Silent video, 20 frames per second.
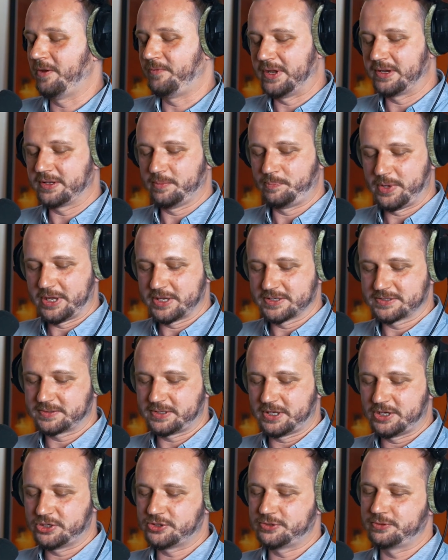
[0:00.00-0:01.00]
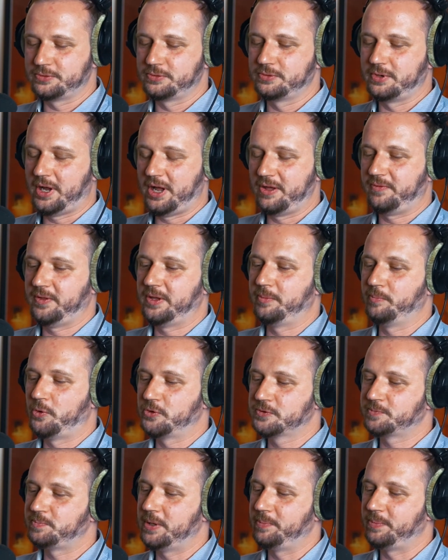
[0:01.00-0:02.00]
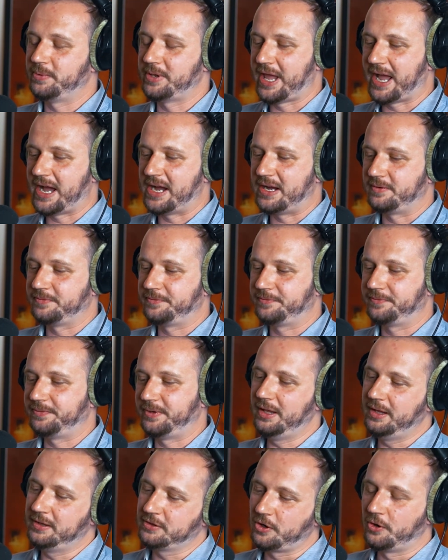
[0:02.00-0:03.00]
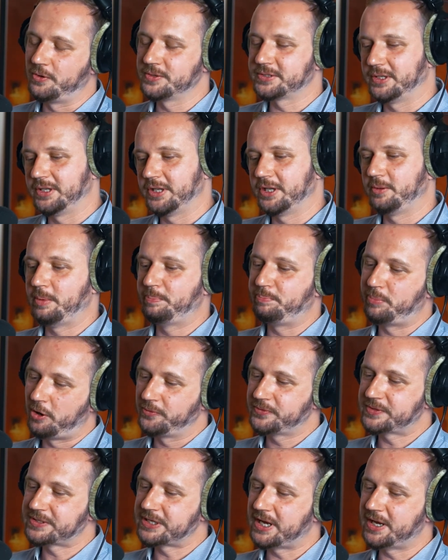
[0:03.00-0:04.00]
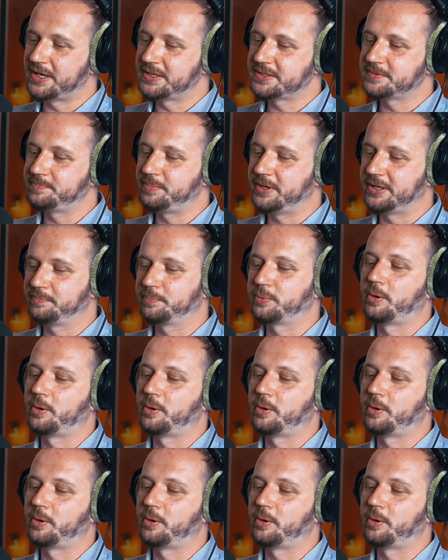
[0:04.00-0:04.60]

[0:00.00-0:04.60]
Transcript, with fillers: I think the biggest issue I think most people have it goes a little bit both sides but